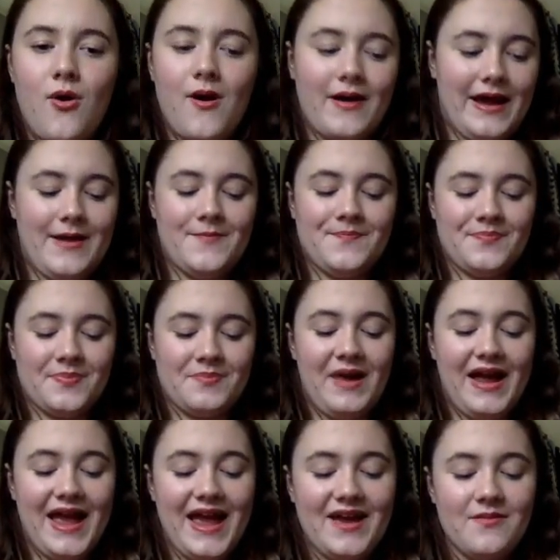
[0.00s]
Okay,
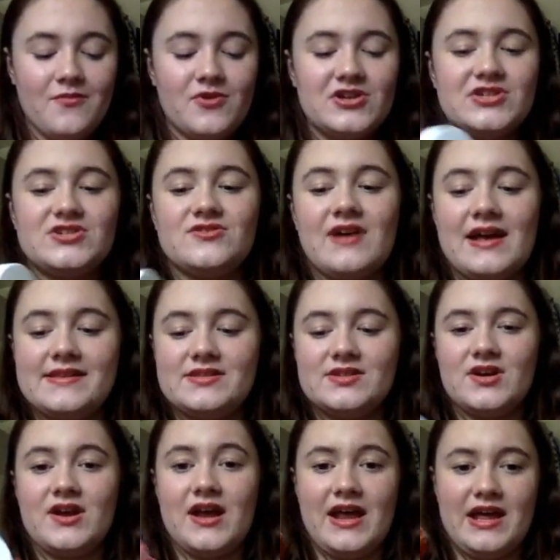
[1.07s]
my AM
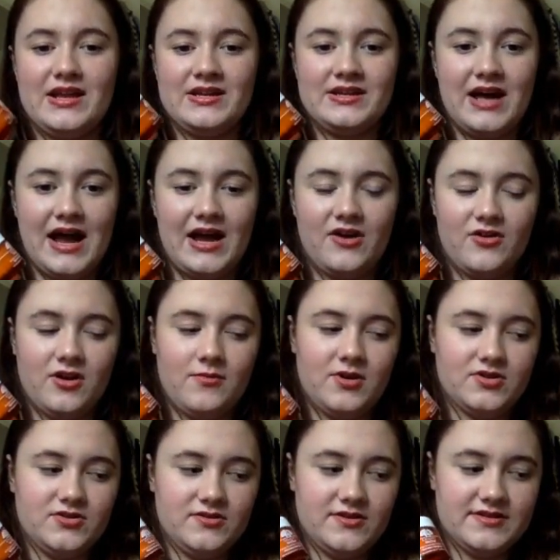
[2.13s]
moisturizer and eye cream,
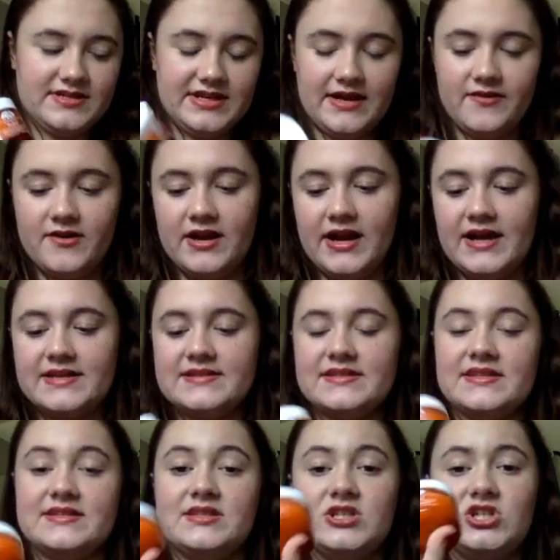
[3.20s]
I'll do those together, I guess,
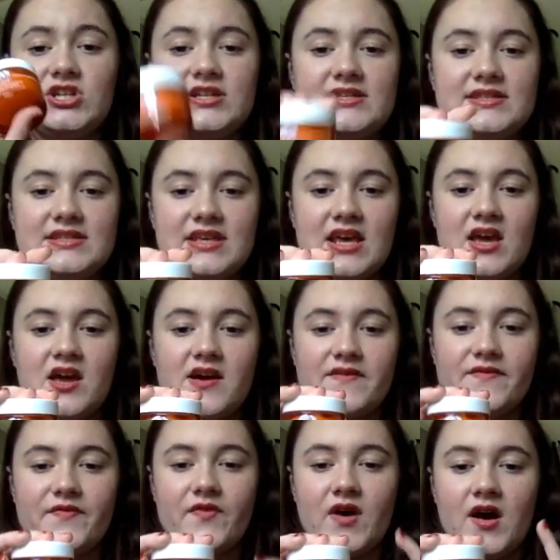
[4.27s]
is the Ginseng
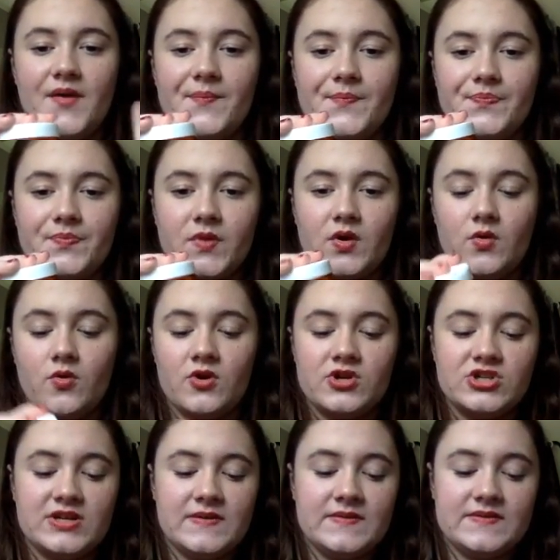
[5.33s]
from
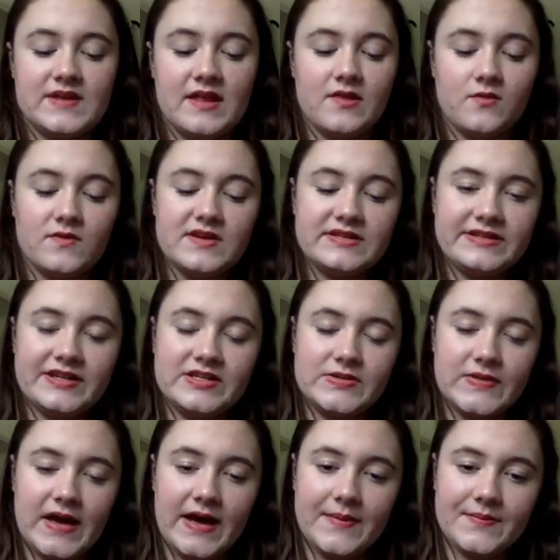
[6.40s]
Origins. And the reason I do
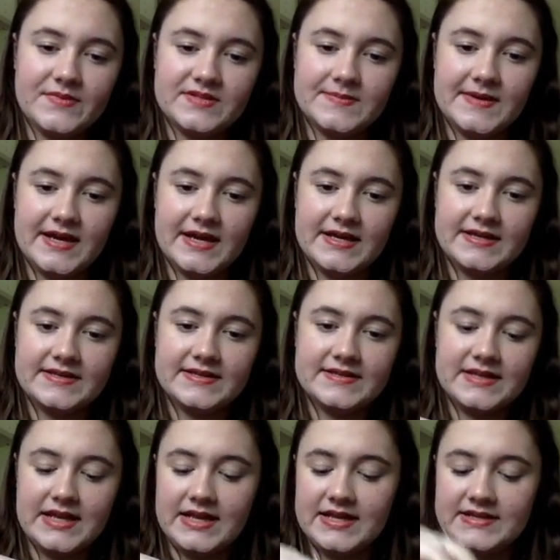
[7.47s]
that is because
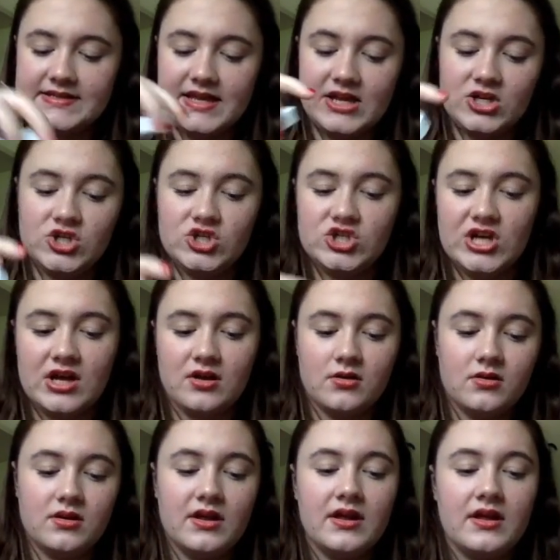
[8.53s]
it is a
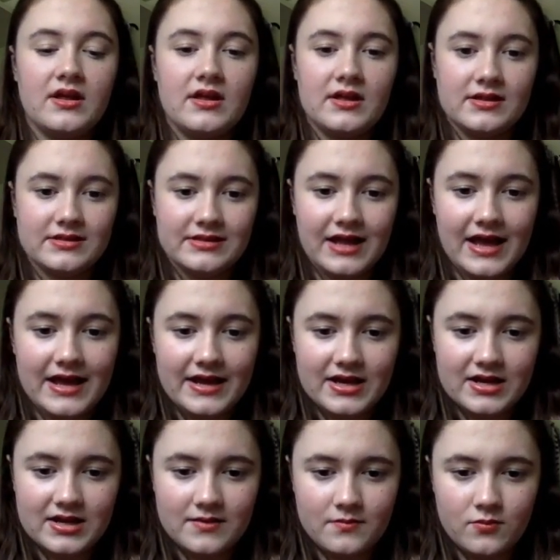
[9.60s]
gel
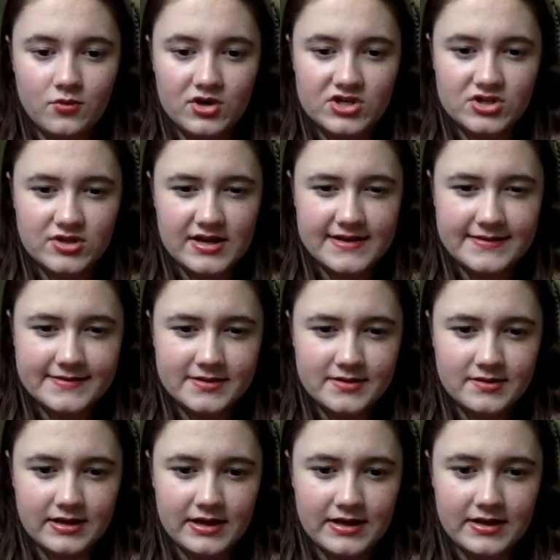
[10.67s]
like
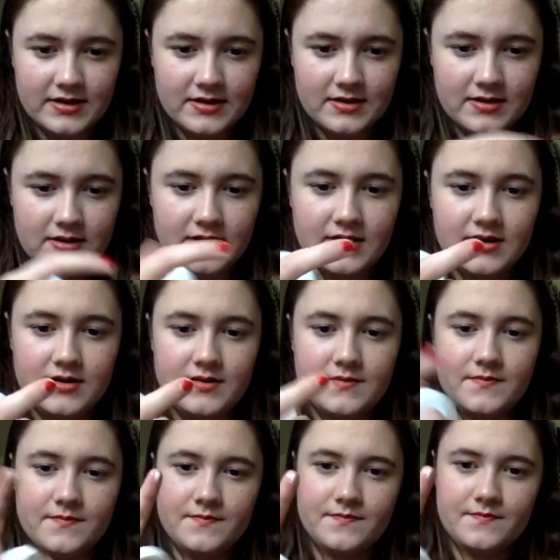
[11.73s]
moisturizer, like
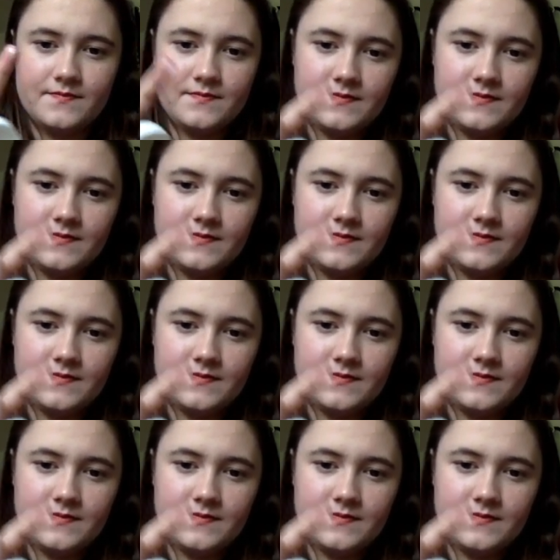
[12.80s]
can